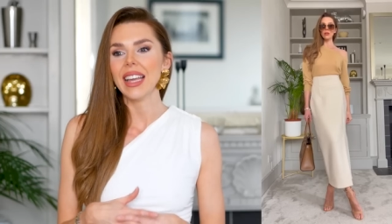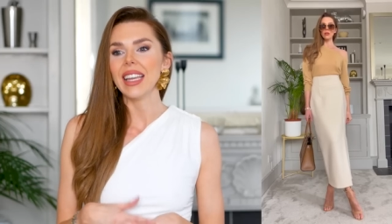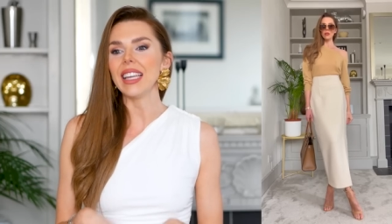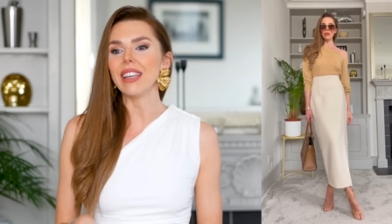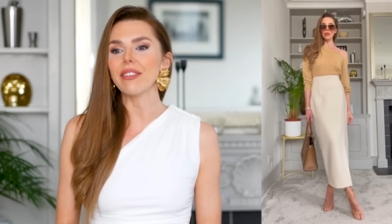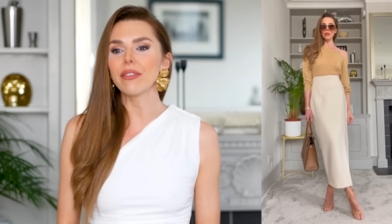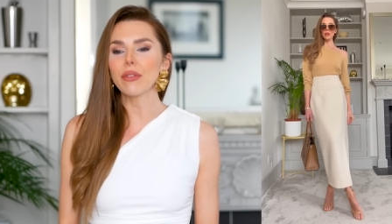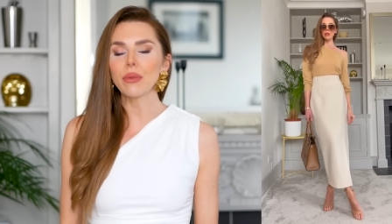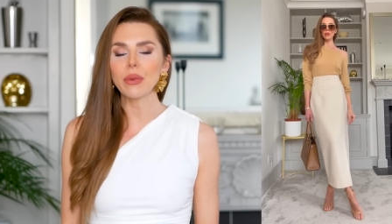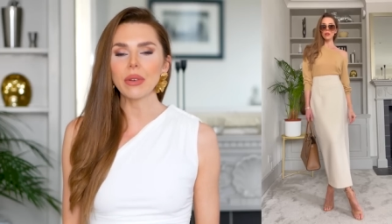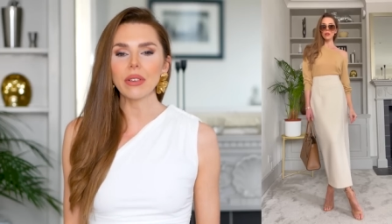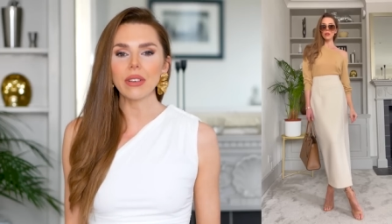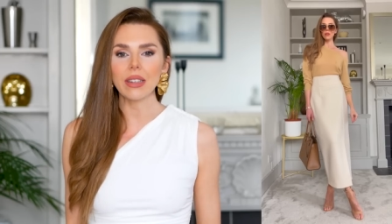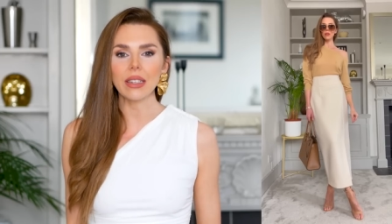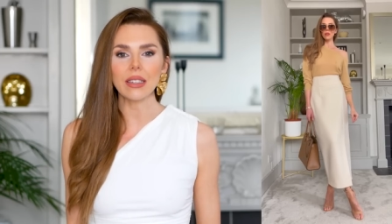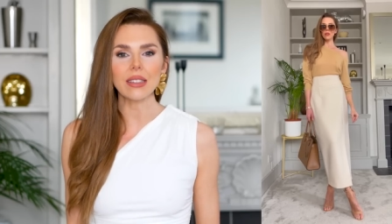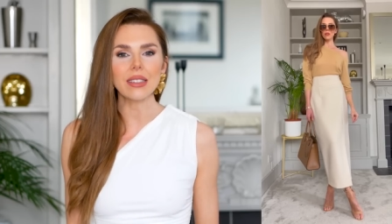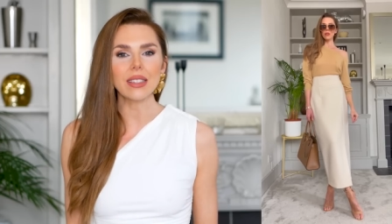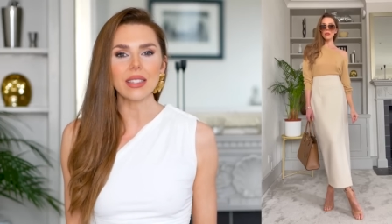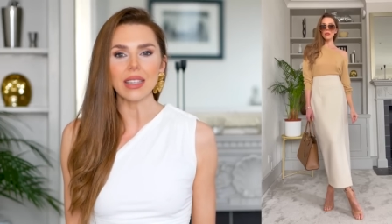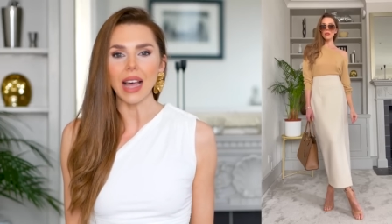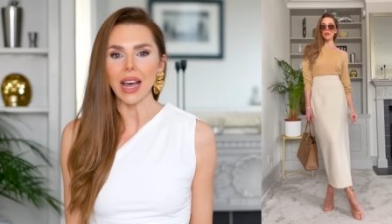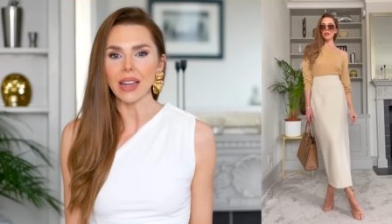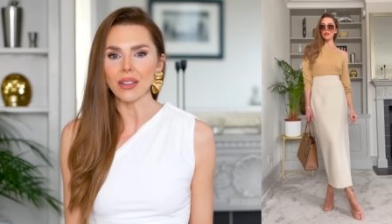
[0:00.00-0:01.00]
even with little
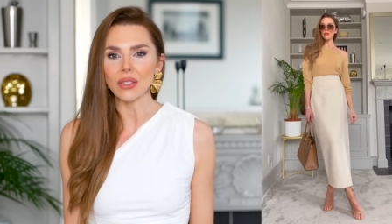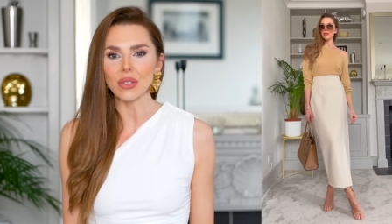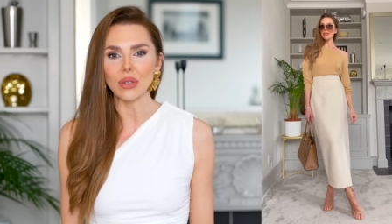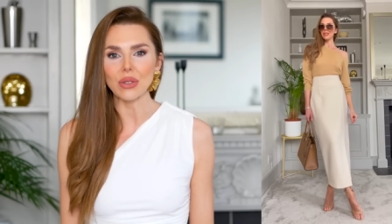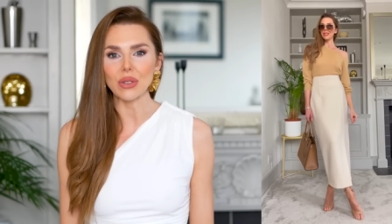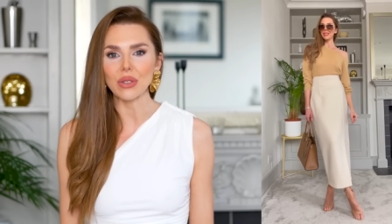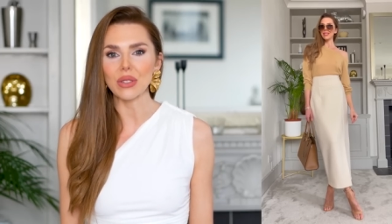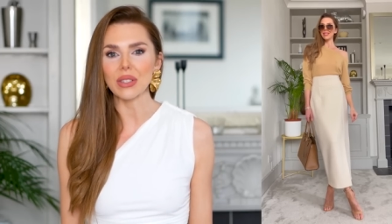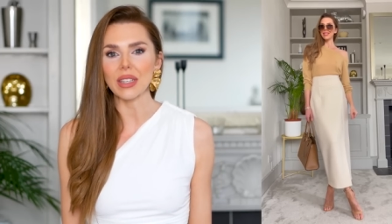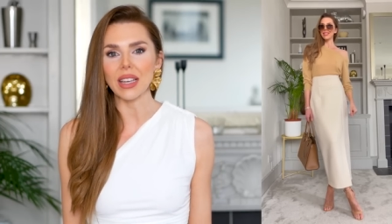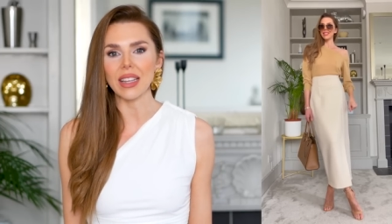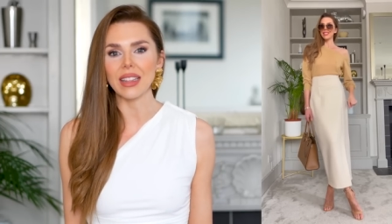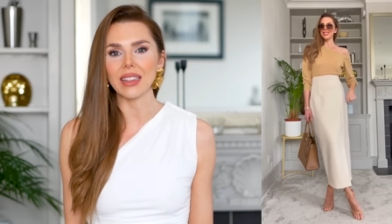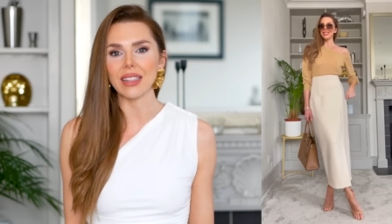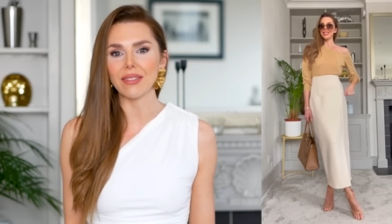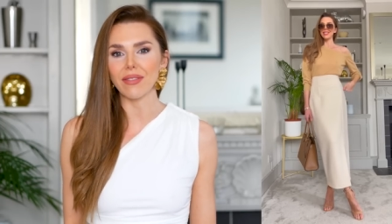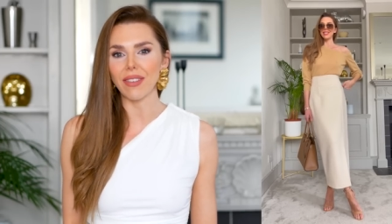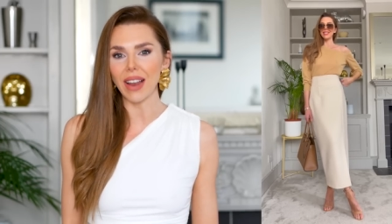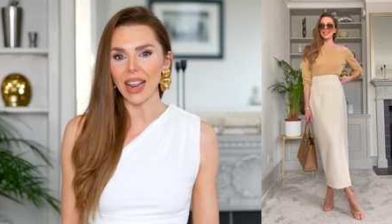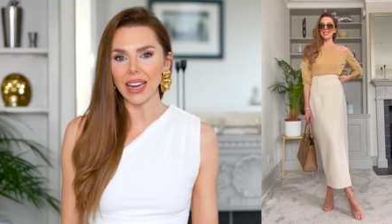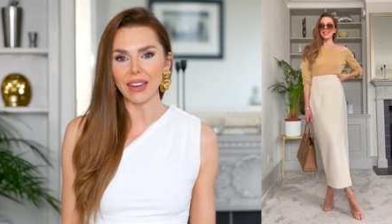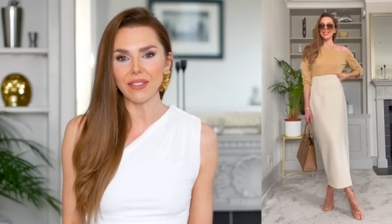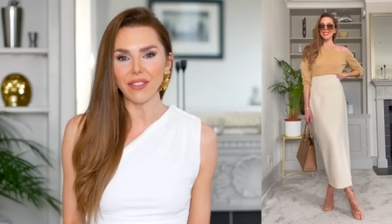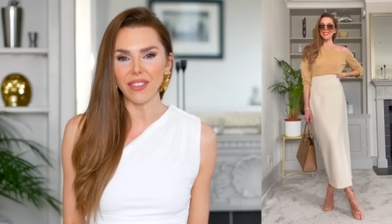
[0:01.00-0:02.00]
sandals, in the
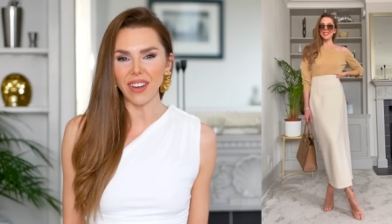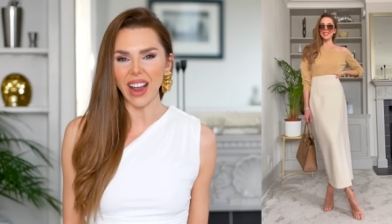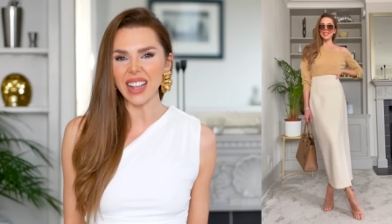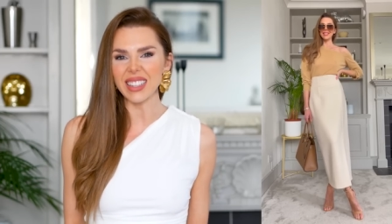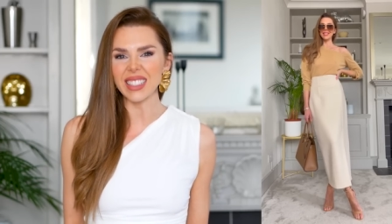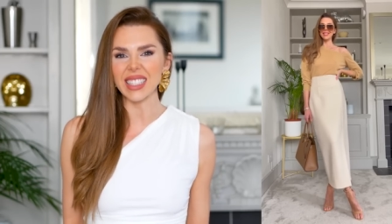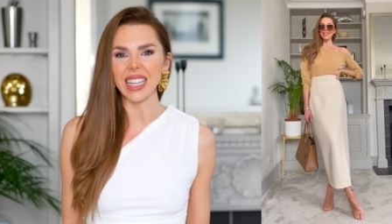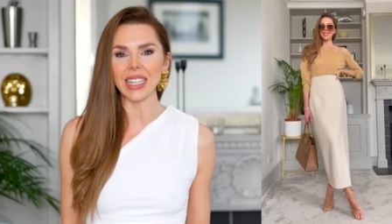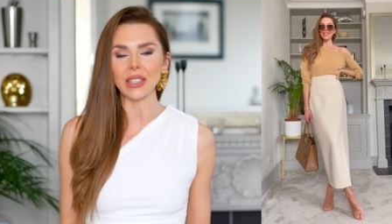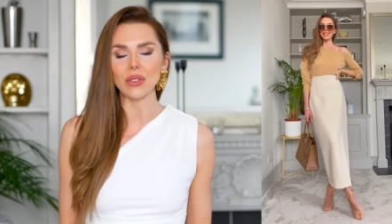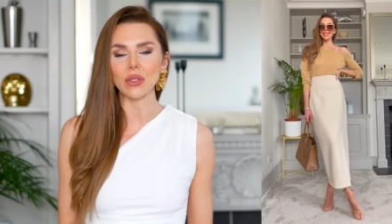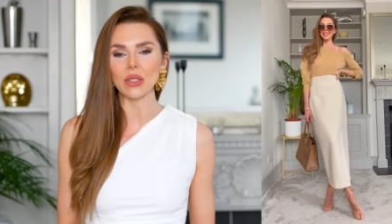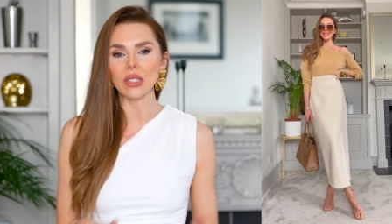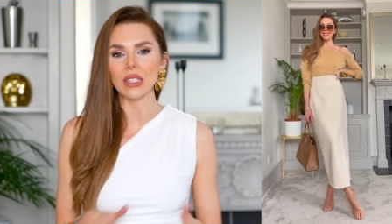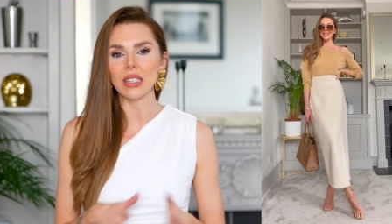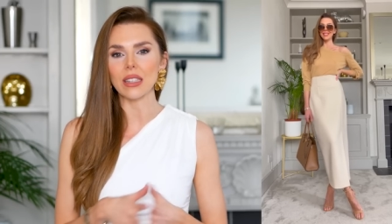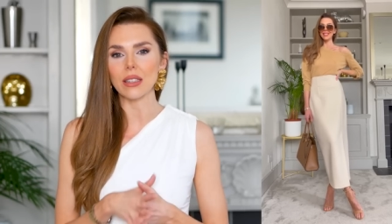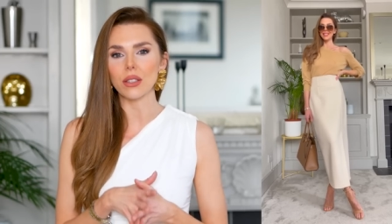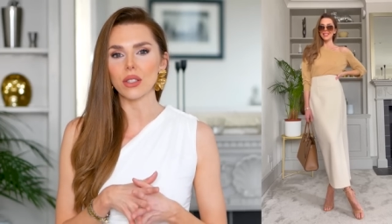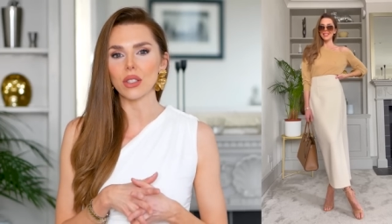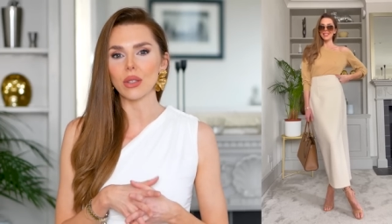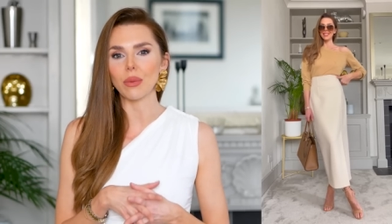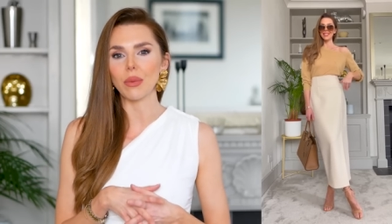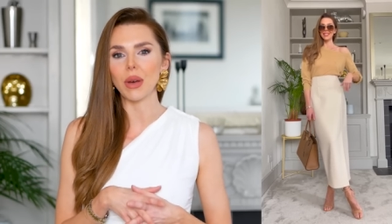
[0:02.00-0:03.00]
like flat sandals in the
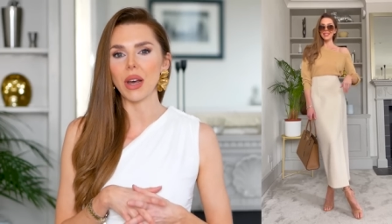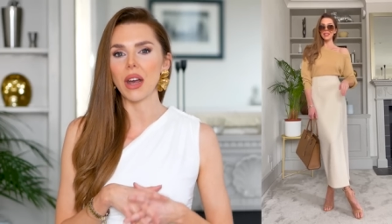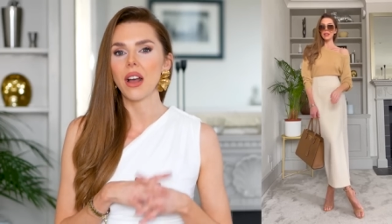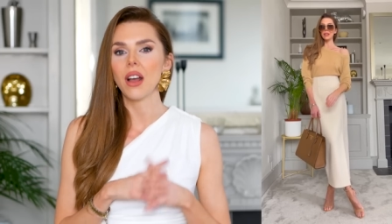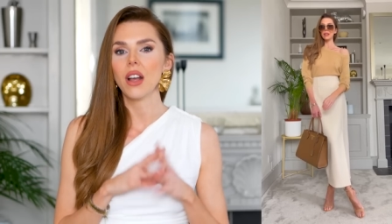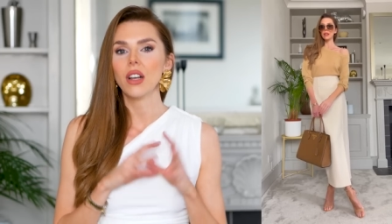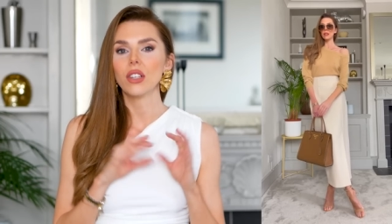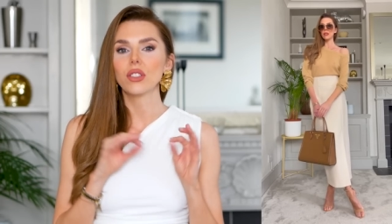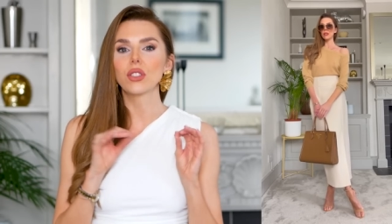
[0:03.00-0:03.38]
summer.